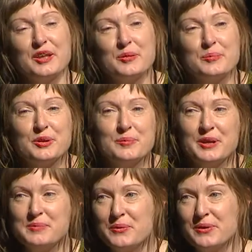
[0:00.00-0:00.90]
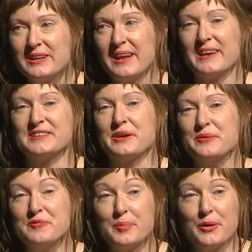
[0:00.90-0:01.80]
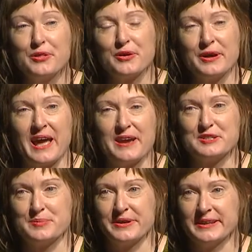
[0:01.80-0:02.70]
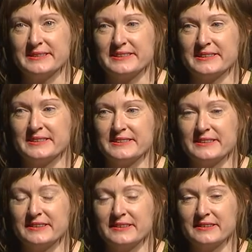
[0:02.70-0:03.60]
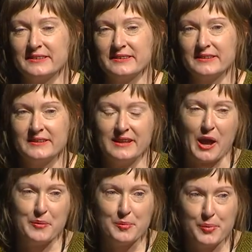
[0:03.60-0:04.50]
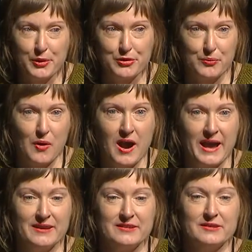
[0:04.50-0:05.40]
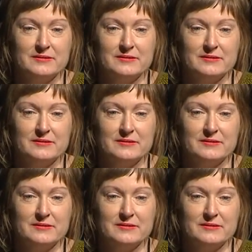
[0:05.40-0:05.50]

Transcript: But it made me realise that we've both got our experiences and we're both right.